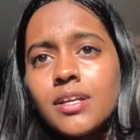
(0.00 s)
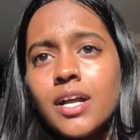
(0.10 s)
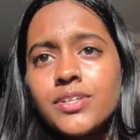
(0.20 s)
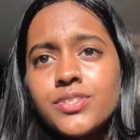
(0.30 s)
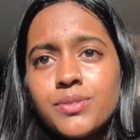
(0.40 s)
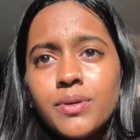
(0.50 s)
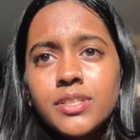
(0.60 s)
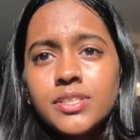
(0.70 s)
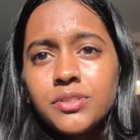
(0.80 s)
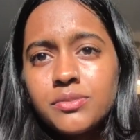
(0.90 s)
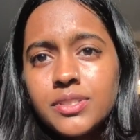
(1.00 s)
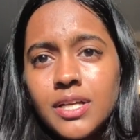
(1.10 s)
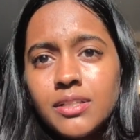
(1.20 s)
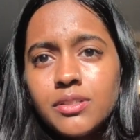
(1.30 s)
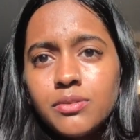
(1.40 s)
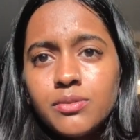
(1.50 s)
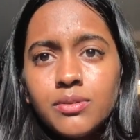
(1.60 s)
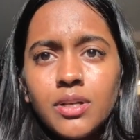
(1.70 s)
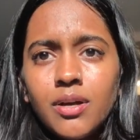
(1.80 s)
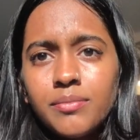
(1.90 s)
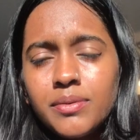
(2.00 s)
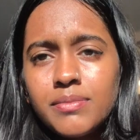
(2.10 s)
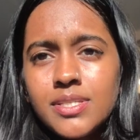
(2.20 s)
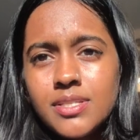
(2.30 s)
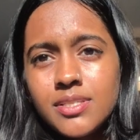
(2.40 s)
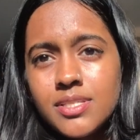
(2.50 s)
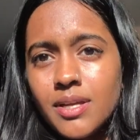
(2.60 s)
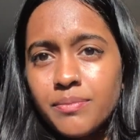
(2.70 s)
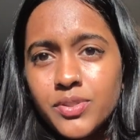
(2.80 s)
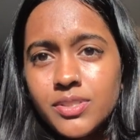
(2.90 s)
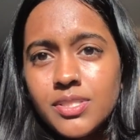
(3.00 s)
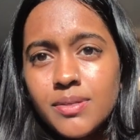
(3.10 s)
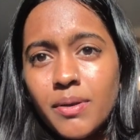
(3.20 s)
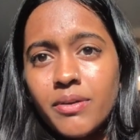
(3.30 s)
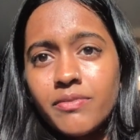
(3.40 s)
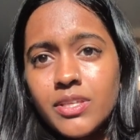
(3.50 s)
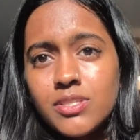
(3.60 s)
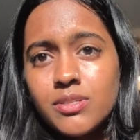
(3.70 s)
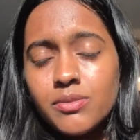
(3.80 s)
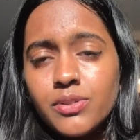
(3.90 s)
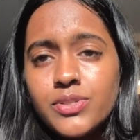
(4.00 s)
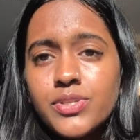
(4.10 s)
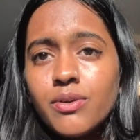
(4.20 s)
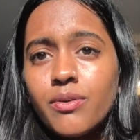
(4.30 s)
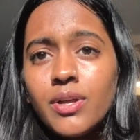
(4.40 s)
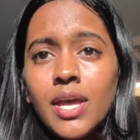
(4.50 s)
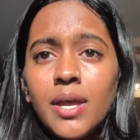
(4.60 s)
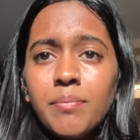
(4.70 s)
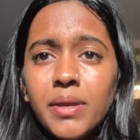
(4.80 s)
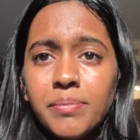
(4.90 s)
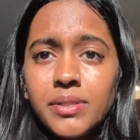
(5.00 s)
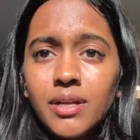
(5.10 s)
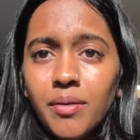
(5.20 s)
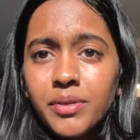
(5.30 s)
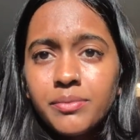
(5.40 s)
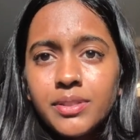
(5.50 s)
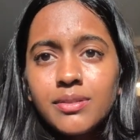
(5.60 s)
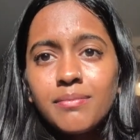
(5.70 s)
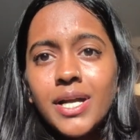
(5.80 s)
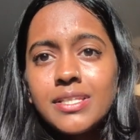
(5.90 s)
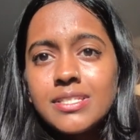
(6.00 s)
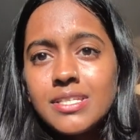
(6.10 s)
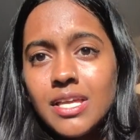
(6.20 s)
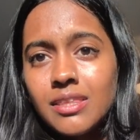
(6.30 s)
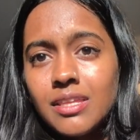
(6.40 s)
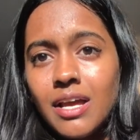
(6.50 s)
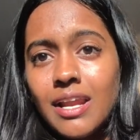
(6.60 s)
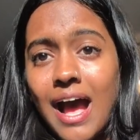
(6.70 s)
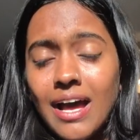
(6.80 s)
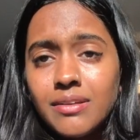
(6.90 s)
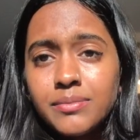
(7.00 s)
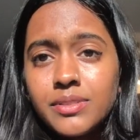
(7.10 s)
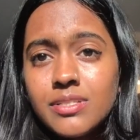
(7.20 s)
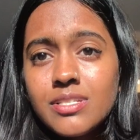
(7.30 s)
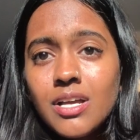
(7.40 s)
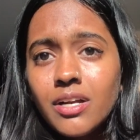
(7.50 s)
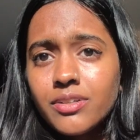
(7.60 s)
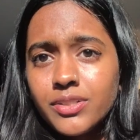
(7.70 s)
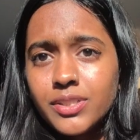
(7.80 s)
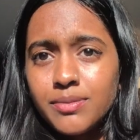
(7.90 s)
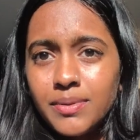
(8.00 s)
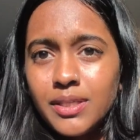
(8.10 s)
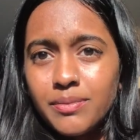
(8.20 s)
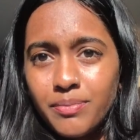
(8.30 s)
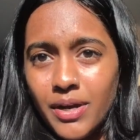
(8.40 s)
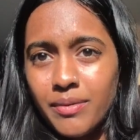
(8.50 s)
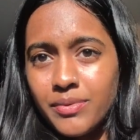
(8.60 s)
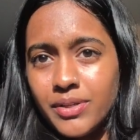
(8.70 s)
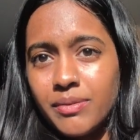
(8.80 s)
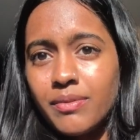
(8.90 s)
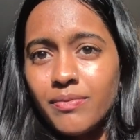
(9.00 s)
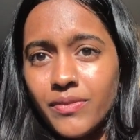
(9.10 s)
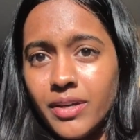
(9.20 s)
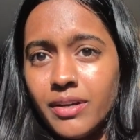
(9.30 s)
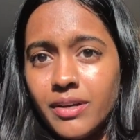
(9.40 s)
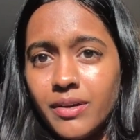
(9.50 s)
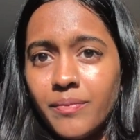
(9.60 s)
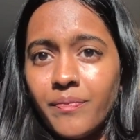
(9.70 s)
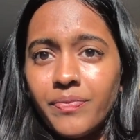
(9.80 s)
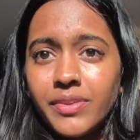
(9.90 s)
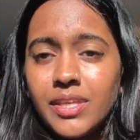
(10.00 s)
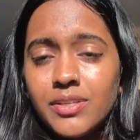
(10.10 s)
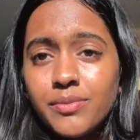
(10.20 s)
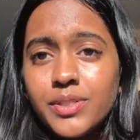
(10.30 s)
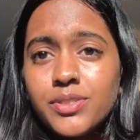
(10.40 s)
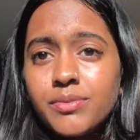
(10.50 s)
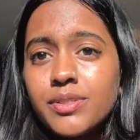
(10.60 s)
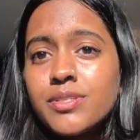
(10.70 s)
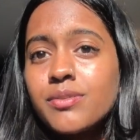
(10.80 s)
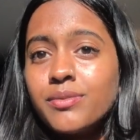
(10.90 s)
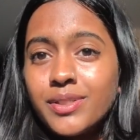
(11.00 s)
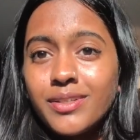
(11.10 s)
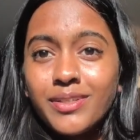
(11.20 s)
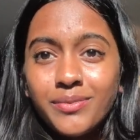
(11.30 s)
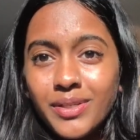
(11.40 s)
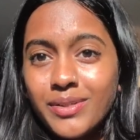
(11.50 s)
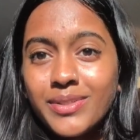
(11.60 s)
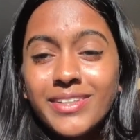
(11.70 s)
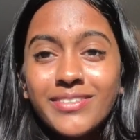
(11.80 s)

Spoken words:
I just want to tell you common misconceptions about vet school. So people come in with a mindset that animals are going to be the primary individuals who we're going to work with.